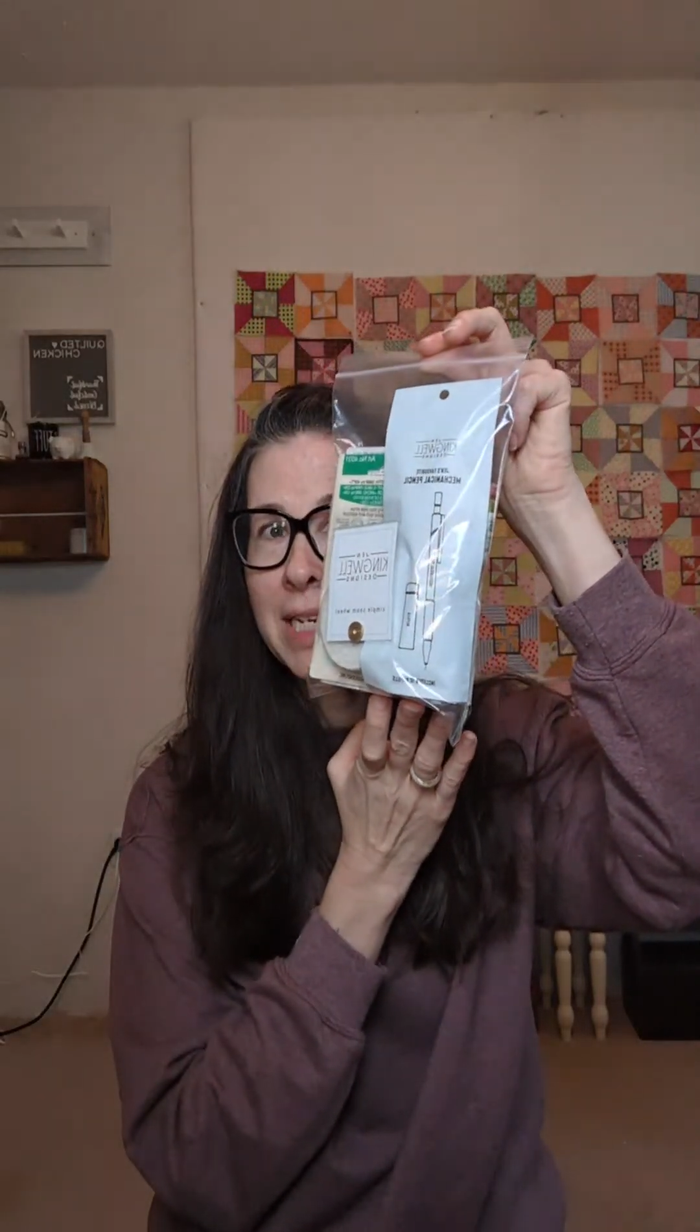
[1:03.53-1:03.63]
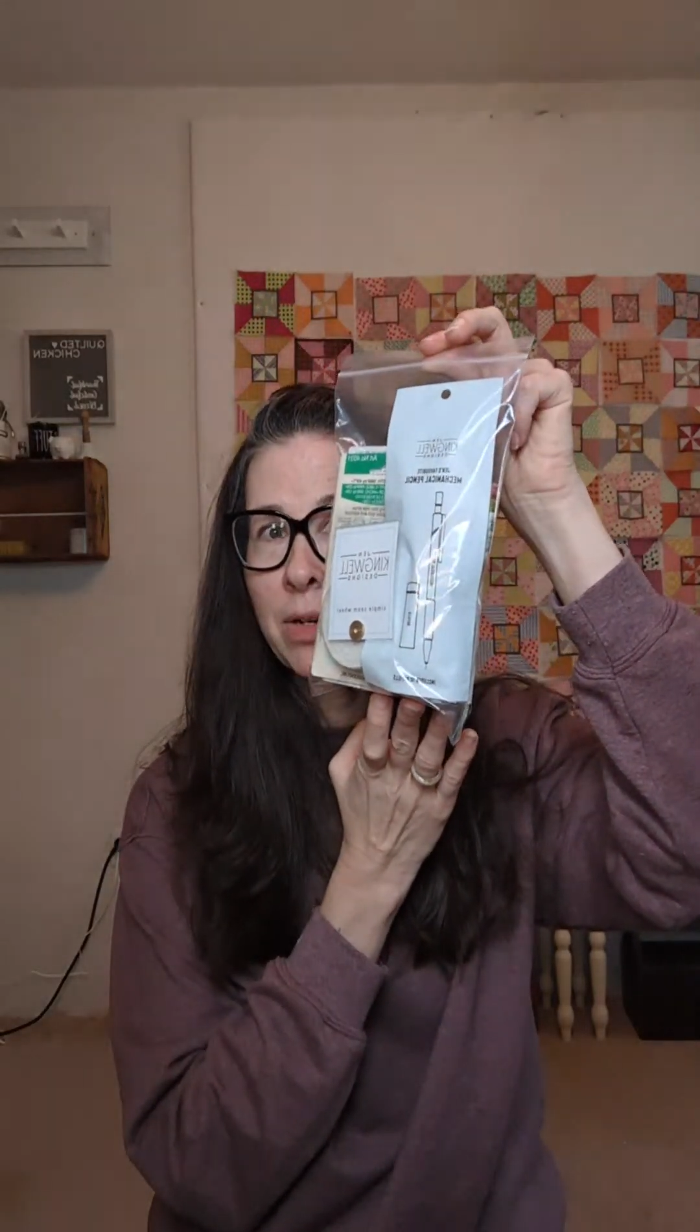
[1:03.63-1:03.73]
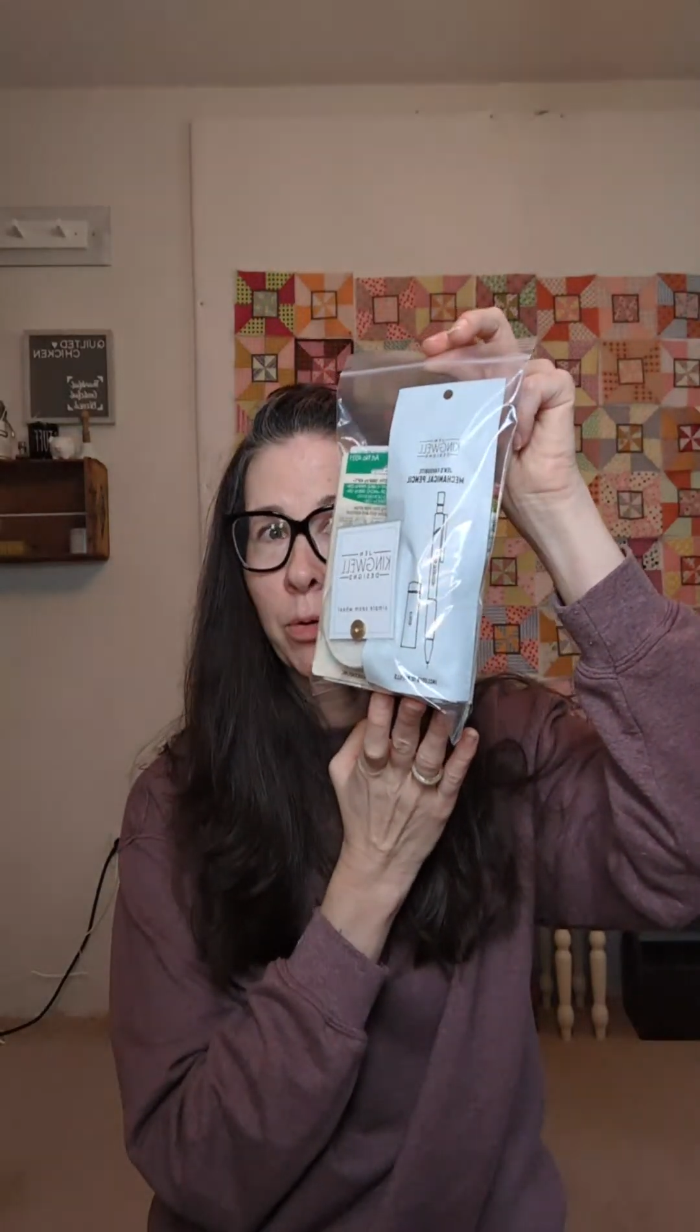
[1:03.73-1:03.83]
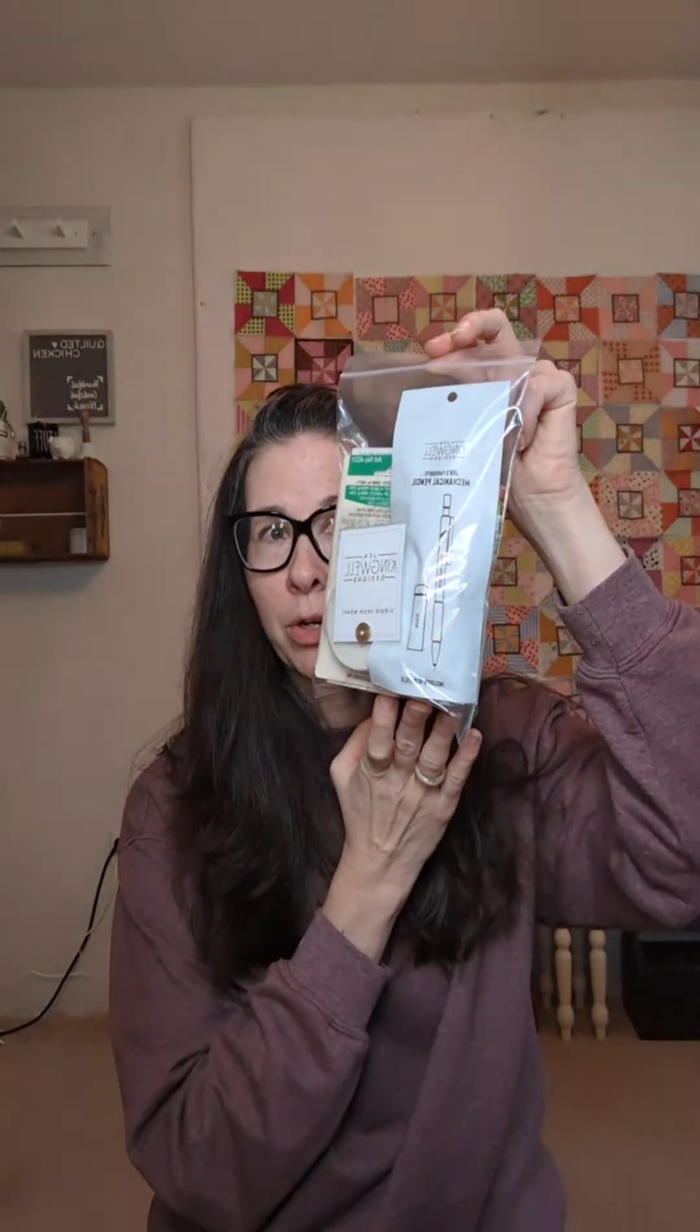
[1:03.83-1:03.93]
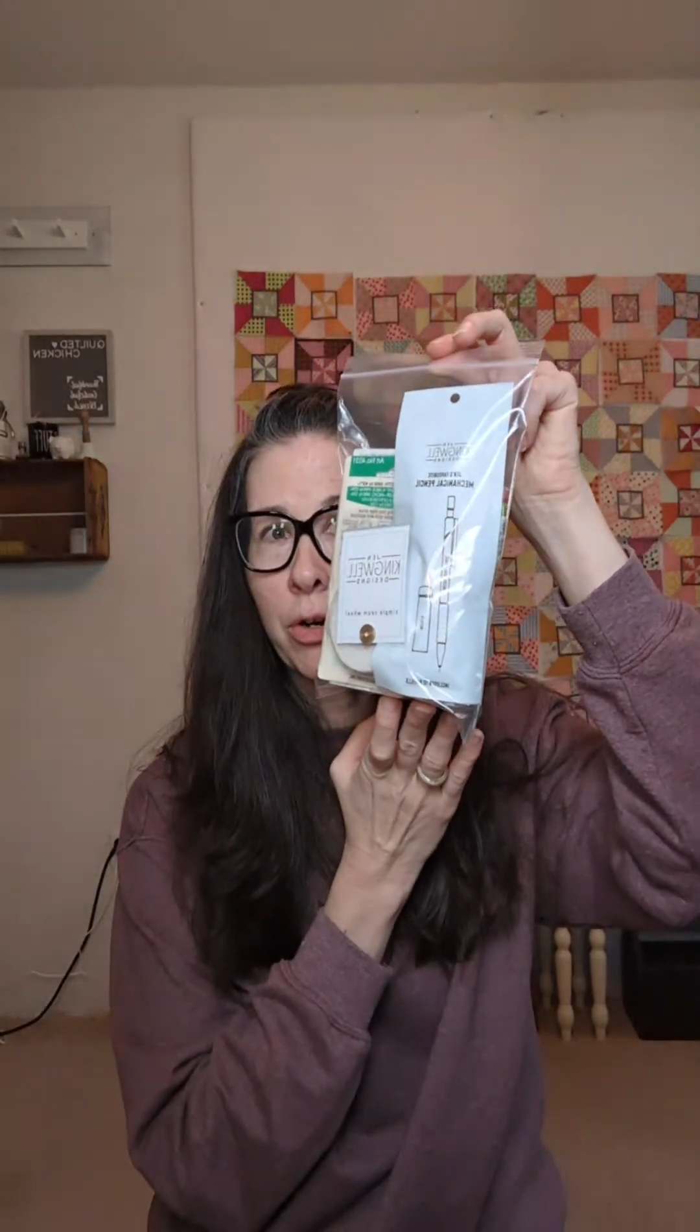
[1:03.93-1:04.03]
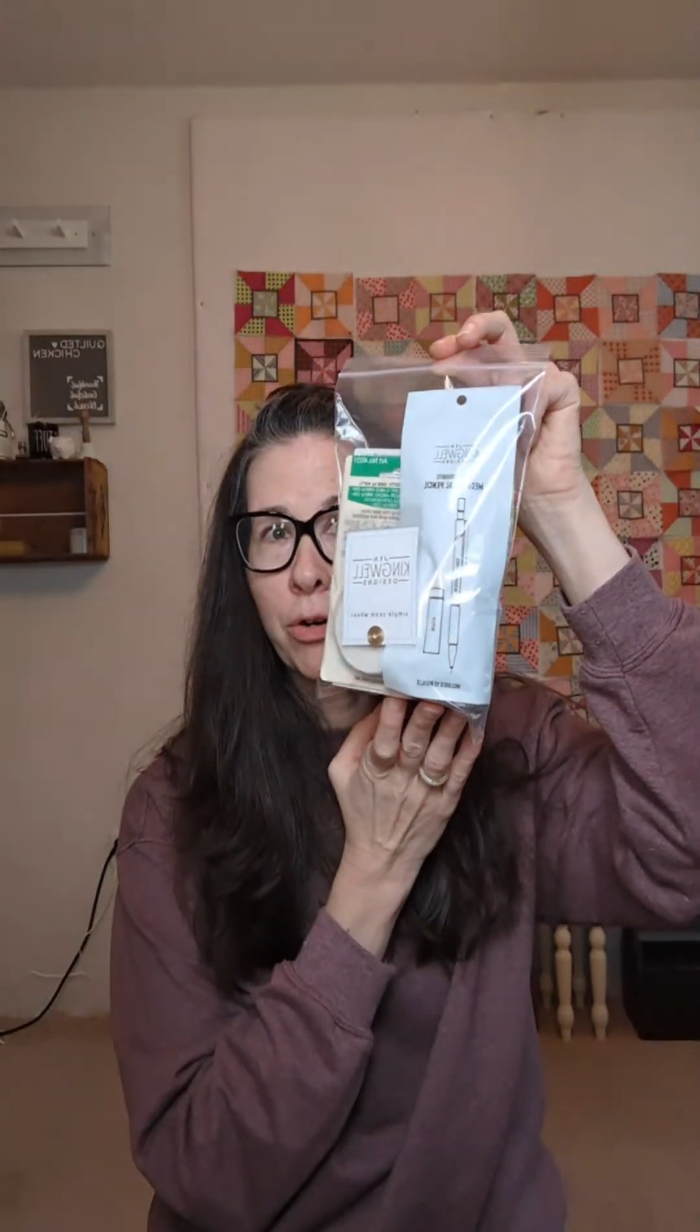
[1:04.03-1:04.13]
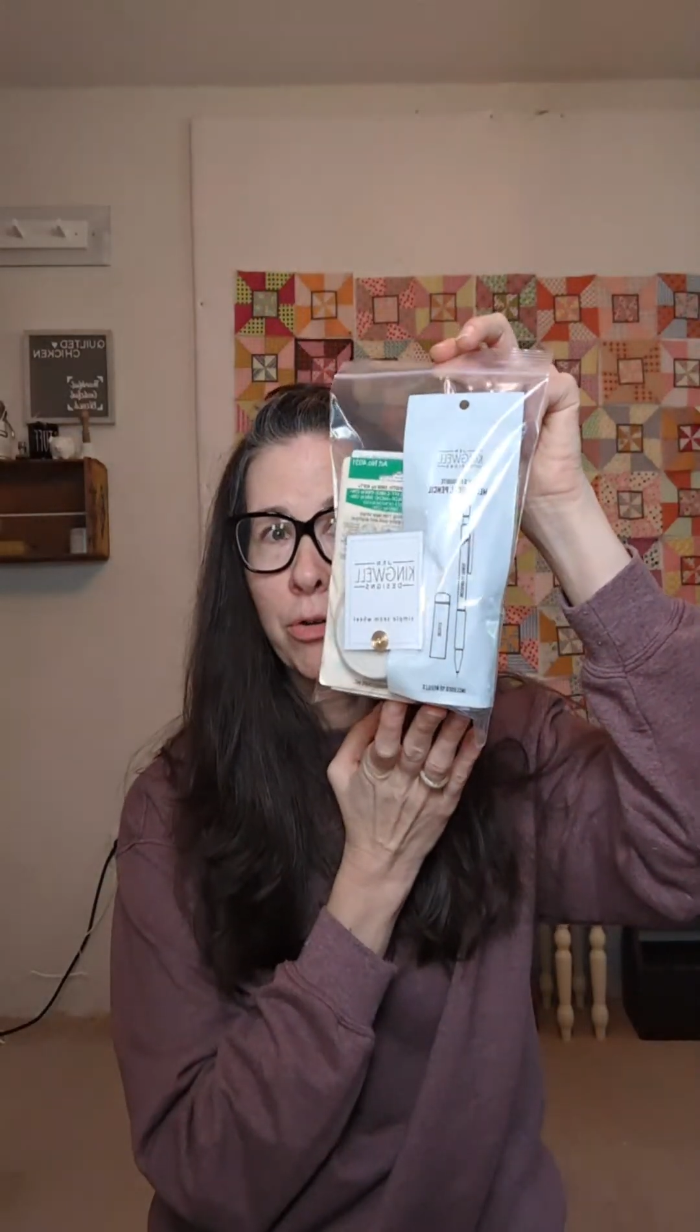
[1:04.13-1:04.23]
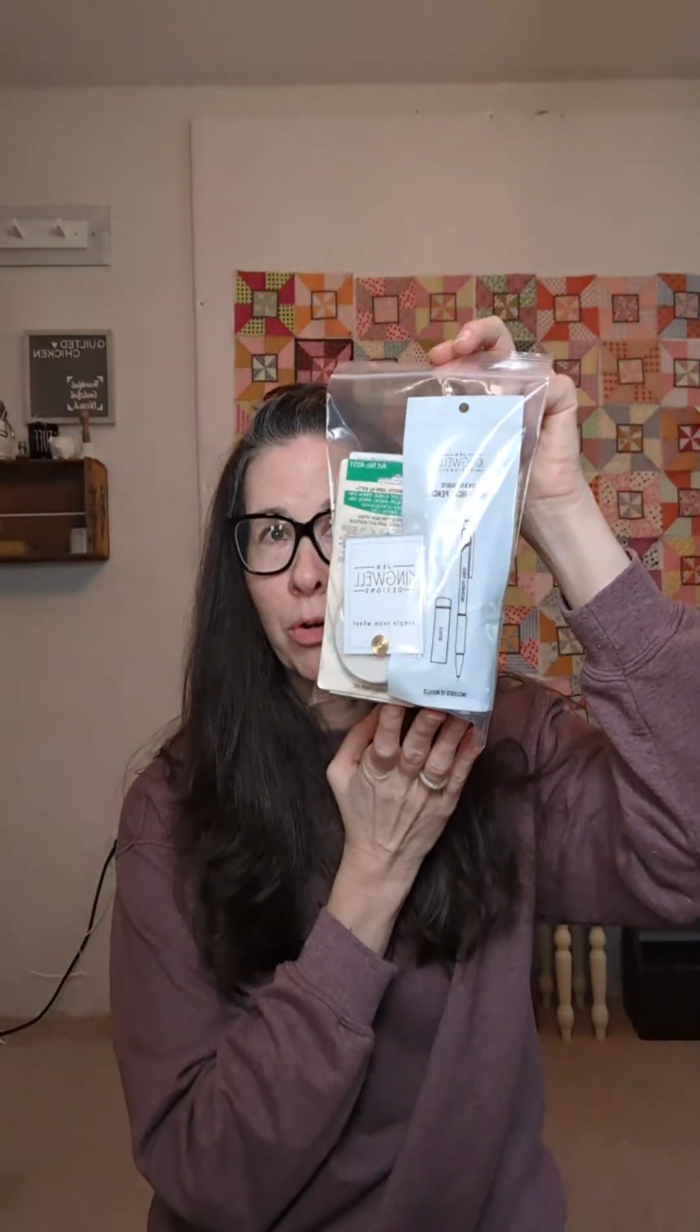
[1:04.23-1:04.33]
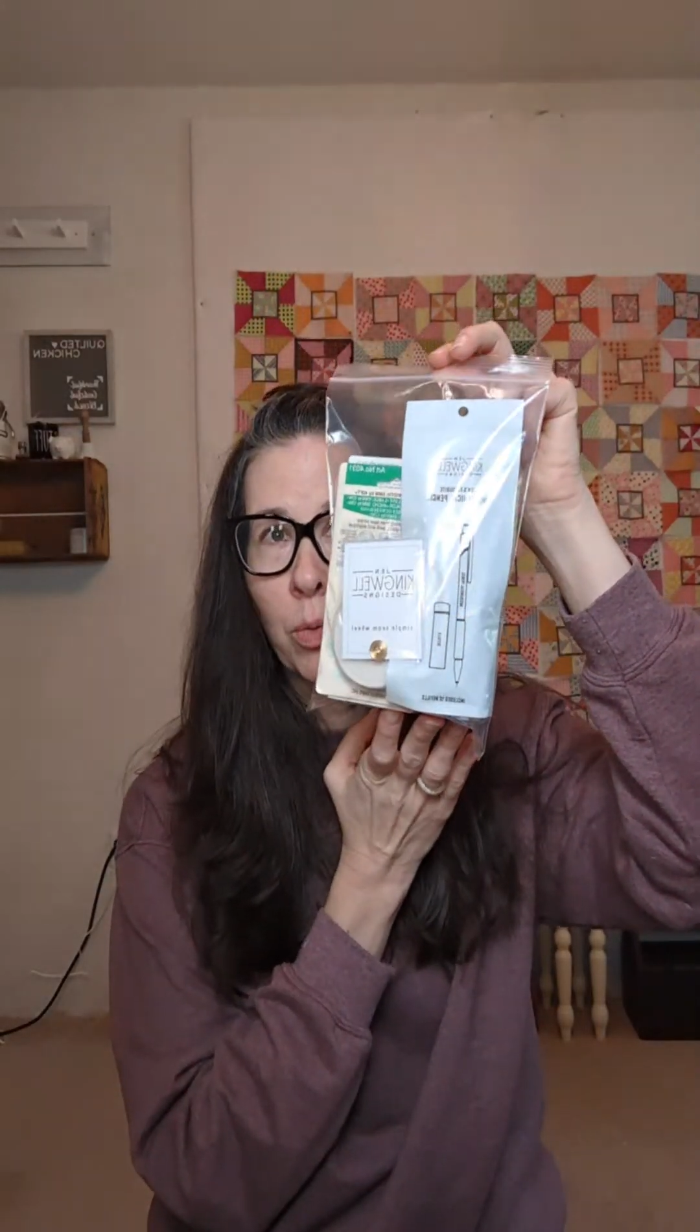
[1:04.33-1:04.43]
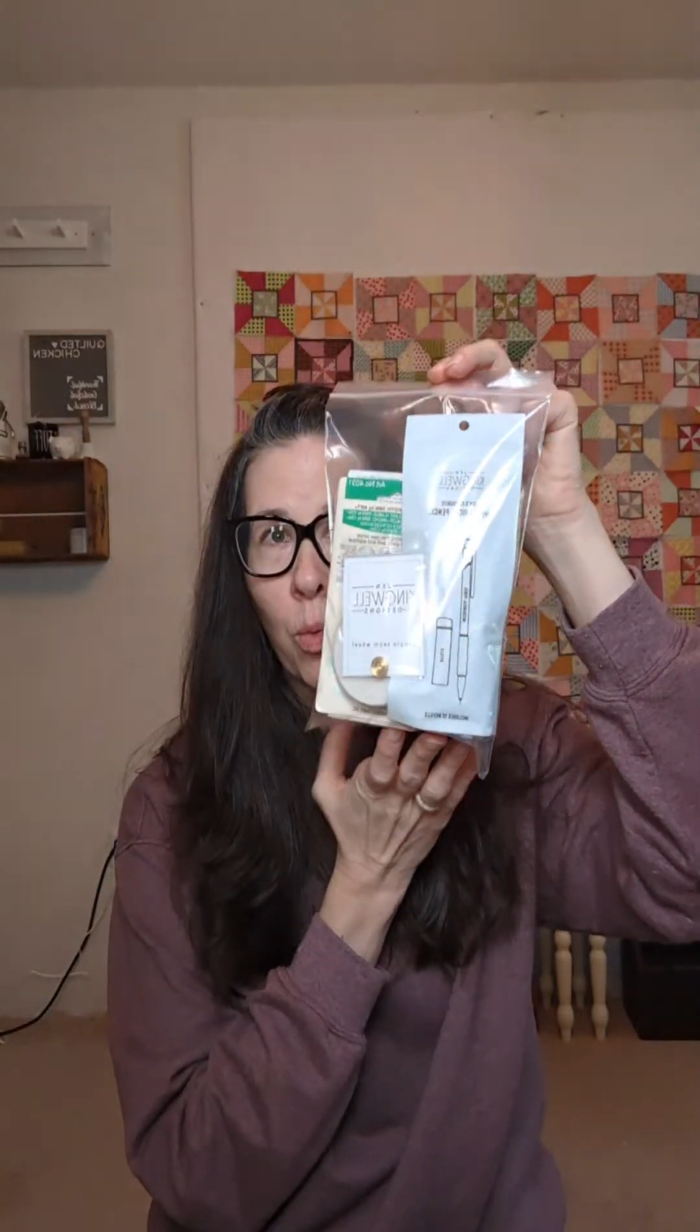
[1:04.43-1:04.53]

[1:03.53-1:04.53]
or heard or